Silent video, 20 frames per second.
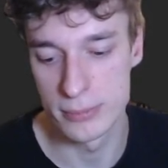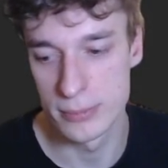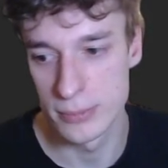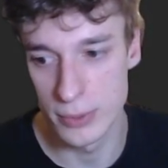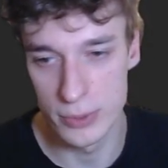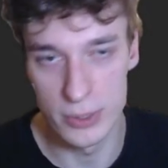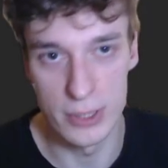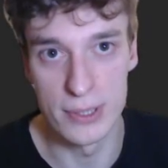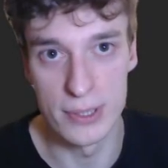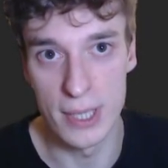
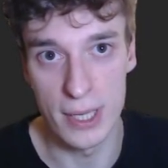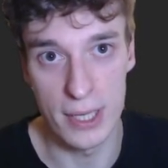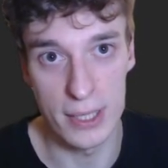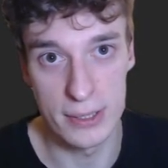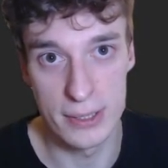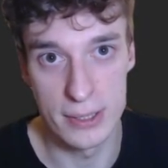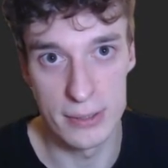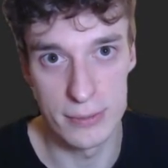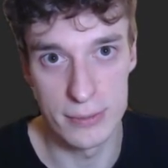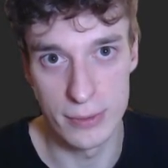an
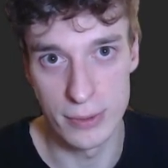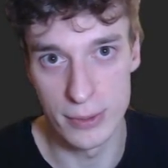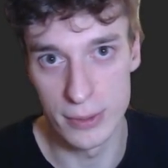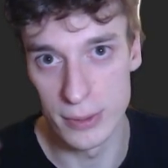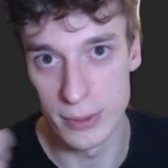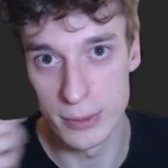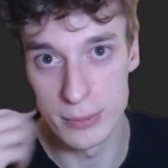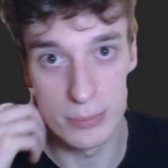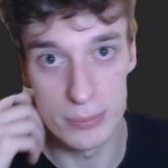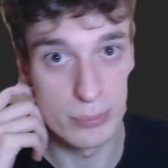interactive
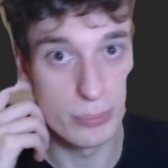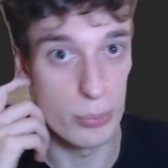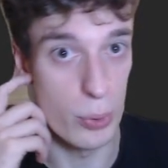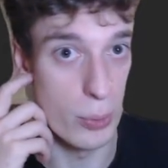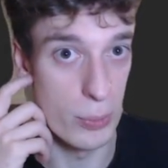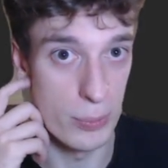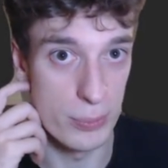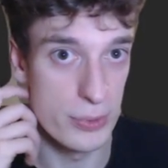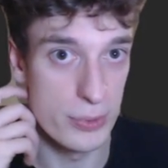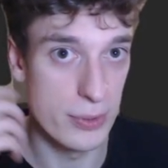uh,
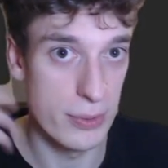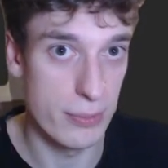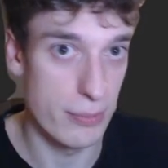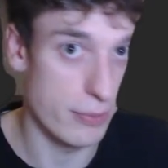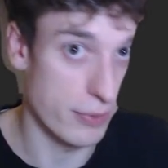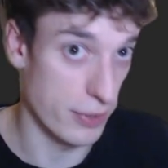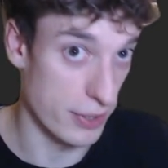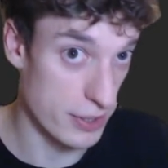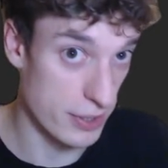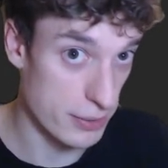prompt
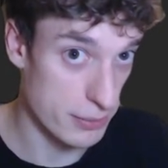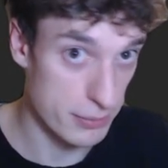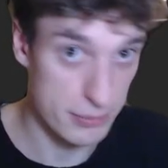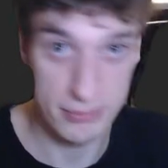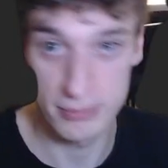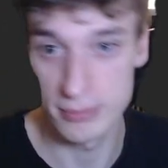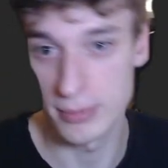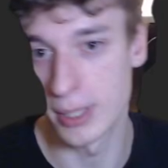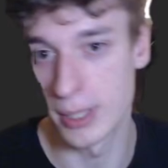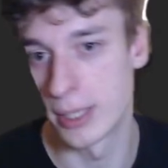thing,
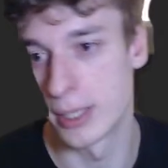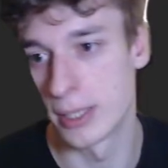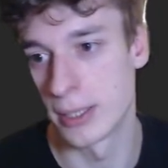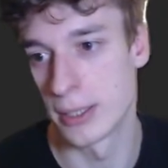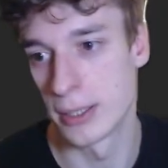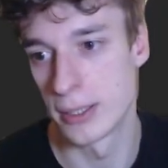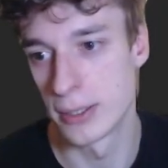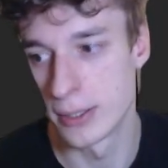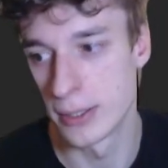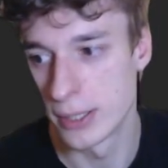
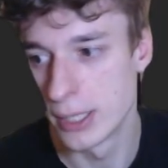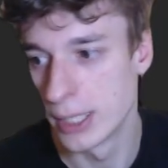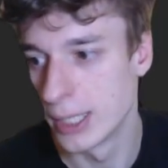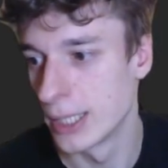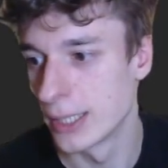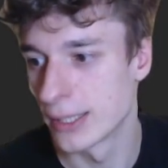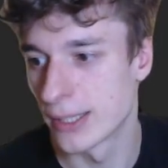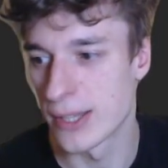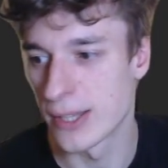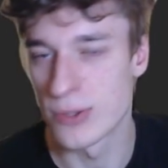uh,
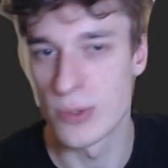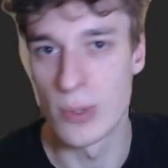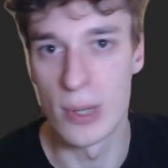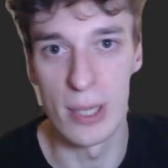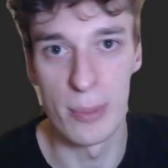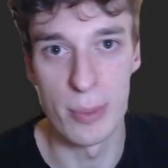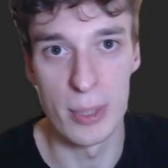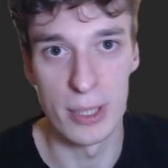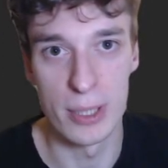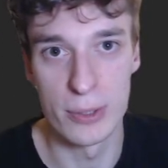that's the
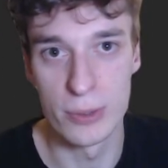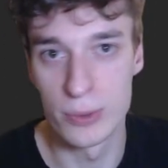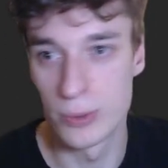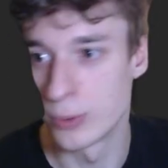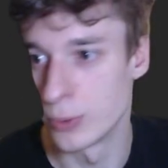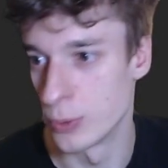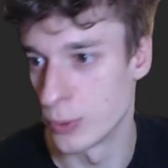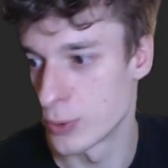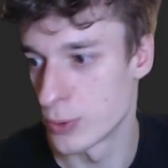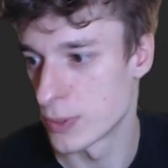library to
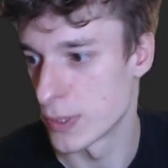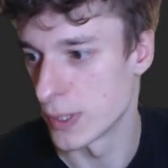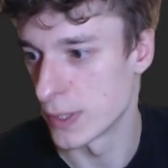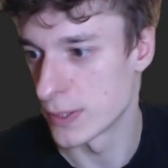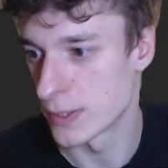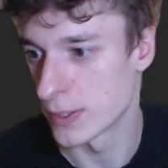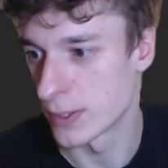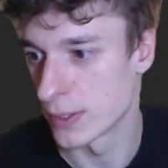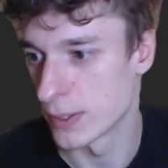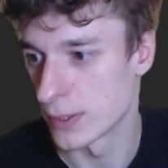use
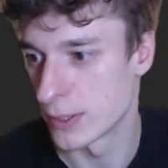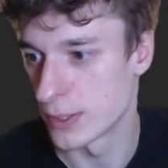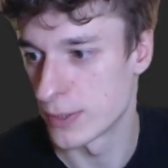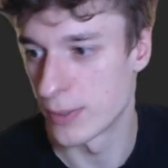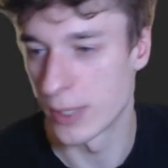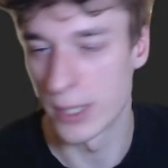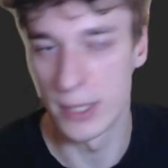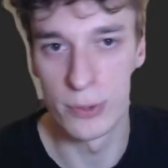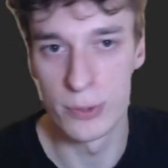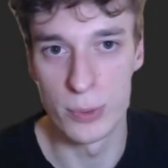since uh, it's
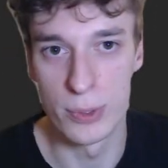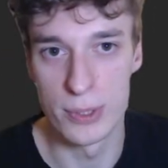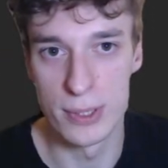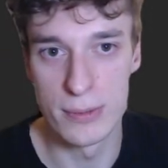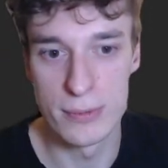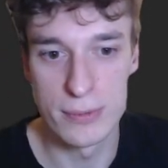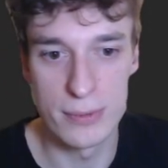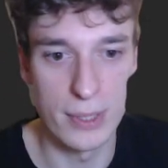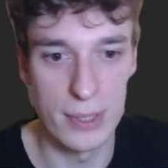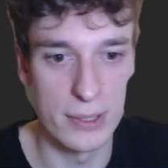very
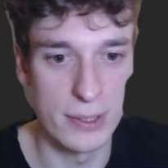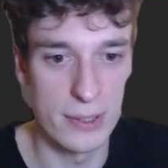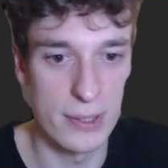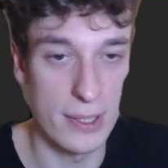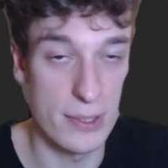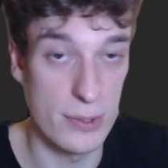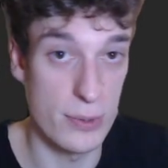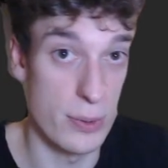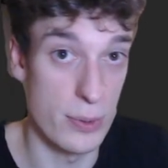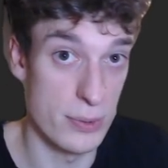intuitive and it
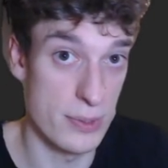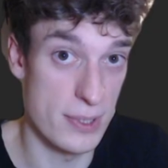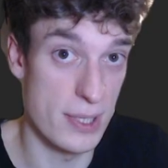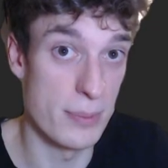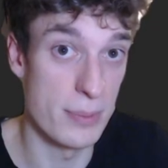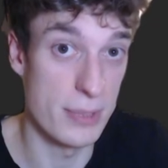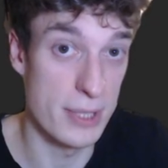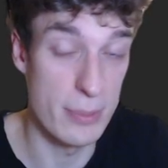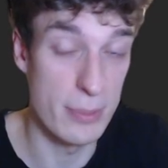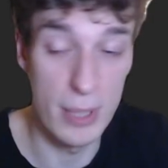has the same
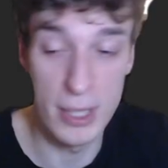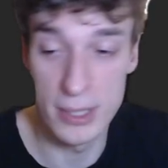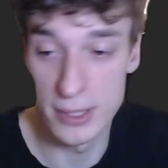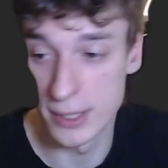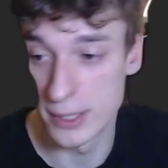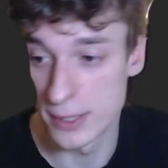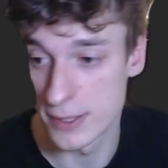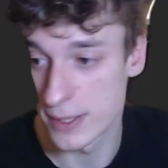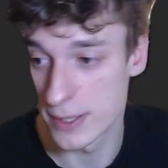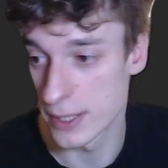key
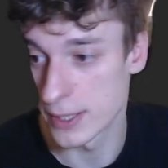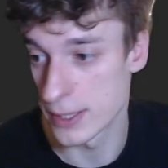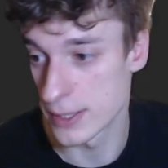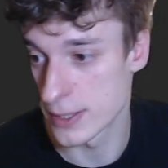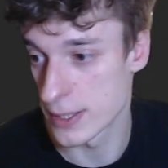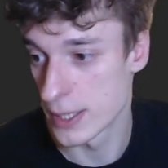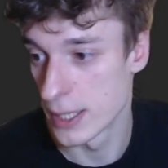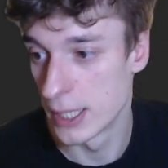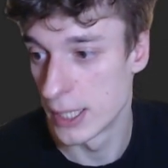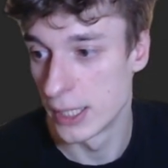bindings
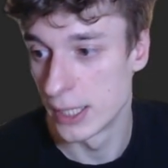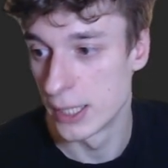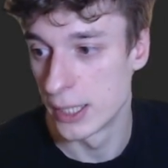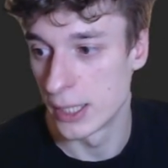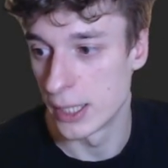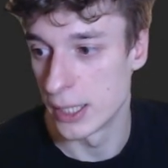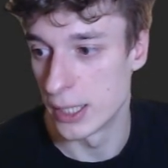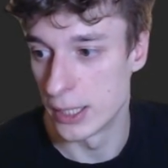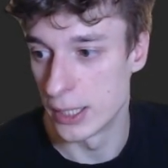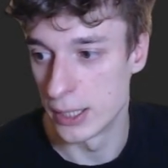as
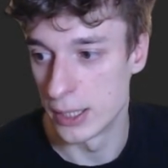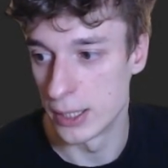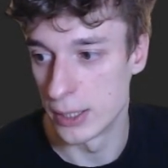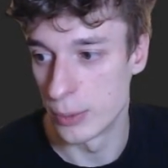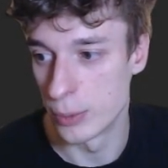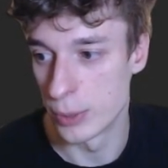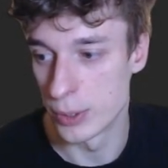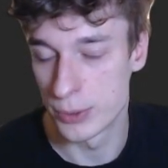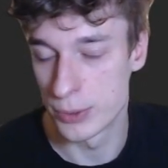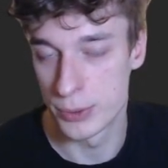uh,
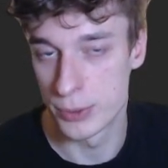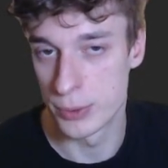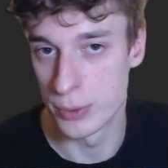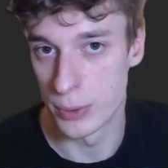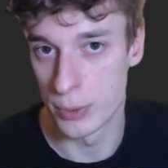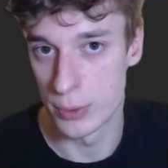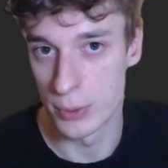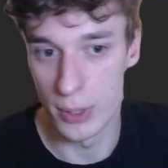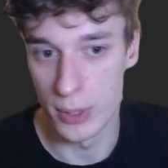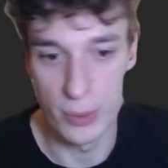what
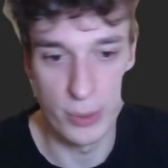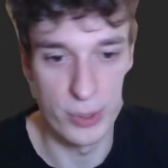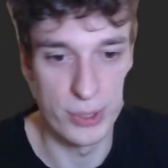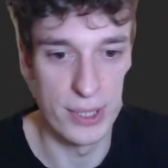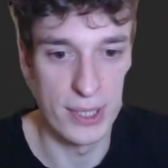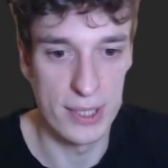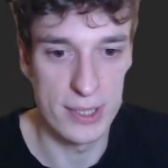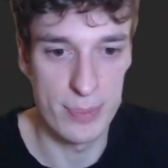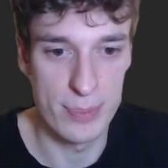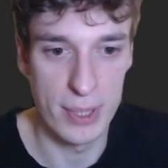you're
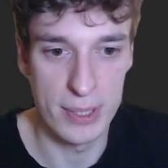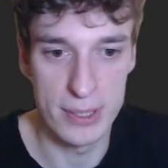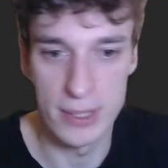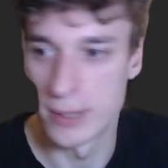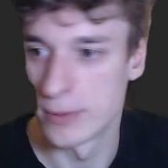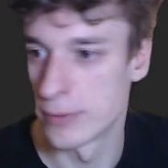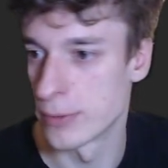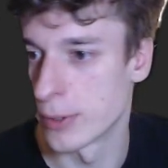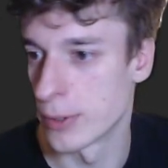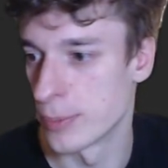already
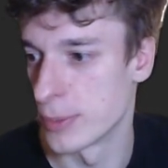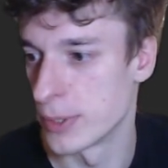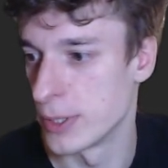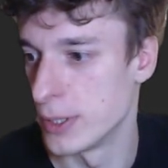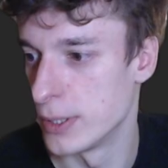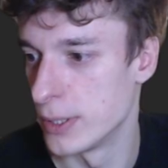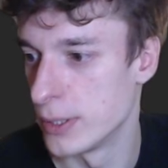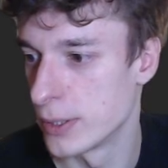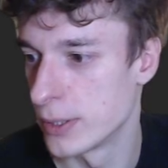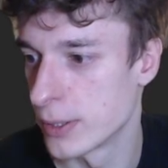expecting from
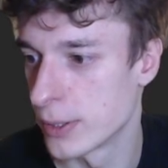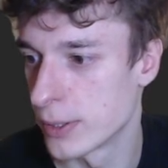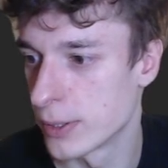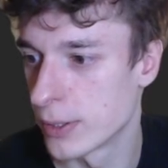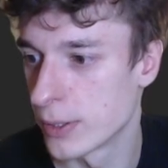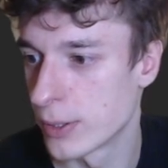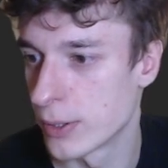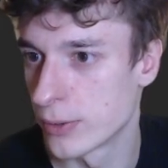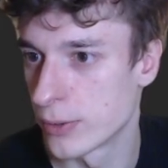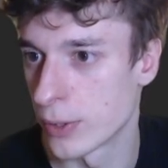the
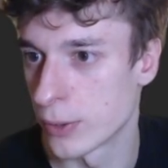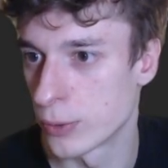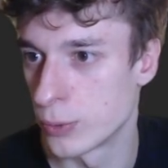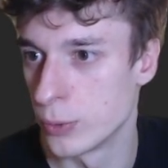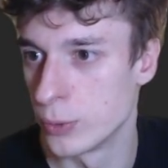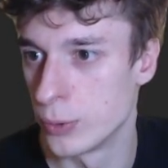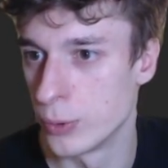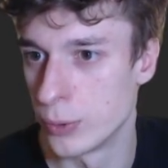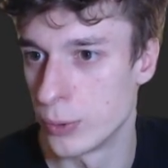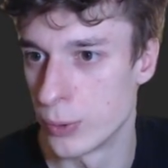other
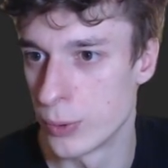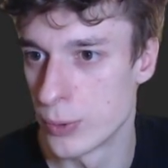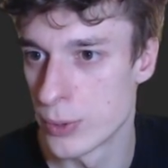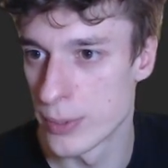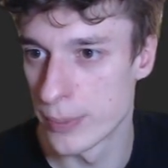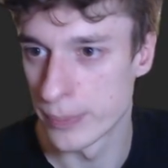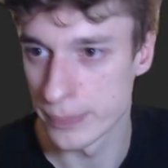tool you use.